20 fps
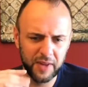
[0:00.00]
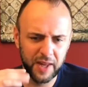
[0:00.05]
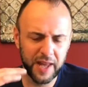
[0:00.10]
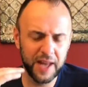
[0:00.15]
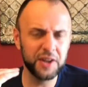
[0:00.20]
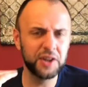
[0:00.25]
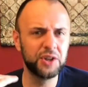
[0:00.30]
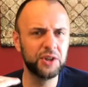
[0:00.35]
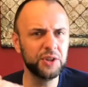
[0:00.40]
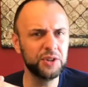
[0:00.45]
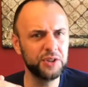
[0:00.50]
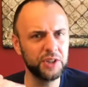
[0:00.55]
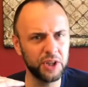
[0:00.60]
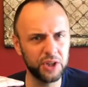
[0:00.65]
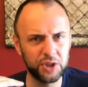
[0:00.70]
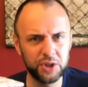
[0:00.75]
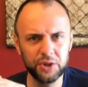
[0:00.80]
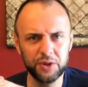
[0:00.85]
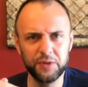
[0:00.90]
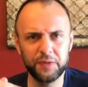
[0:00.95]
And a
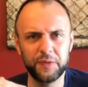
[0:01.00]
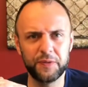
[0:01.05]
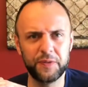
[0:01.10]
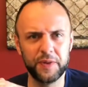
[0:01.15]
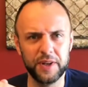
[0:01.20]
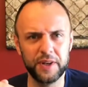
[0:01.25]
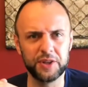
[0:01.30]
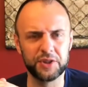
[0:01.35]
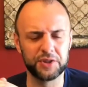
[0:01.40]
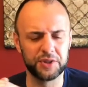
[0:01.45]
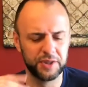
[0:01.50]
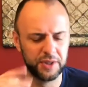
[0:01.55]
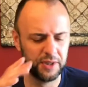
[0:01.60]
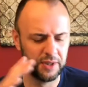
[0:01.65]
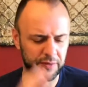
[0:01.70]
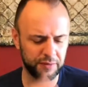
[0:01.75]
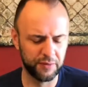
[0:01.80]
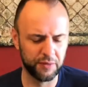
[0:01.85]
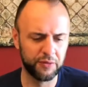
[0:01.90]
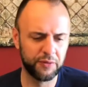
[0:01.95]
good finish
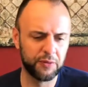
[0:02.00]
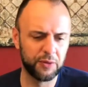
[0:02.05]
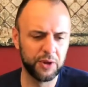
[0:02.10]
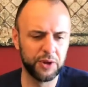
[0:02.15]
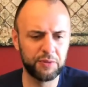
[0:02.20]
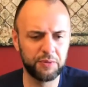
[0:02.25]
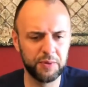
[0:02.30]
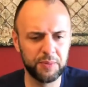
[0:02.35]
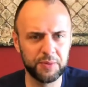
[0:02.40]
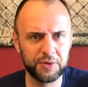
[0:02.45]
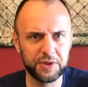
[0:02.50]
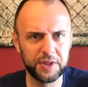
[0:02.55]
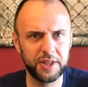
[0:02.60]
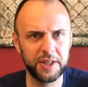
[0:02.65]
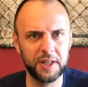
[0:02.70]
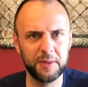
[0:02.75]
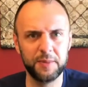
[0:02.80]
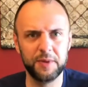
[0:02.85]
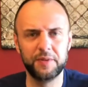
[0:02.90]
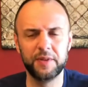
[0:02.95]
for a 43%
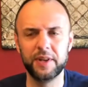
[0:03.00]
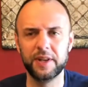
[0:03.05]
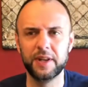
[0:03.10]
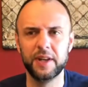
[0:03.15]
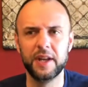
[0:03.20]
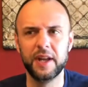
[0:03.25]
ABV.